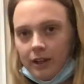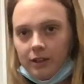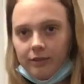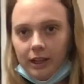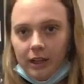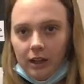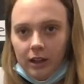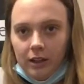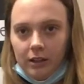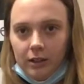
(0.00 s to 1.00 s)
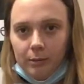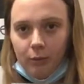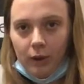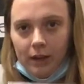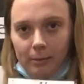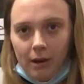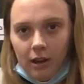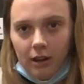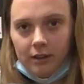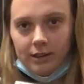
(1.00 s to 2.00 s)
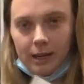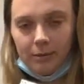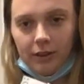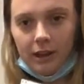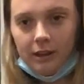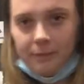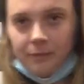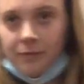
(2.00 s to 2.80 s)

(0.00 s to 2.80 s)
kind of like a buen mal type thing.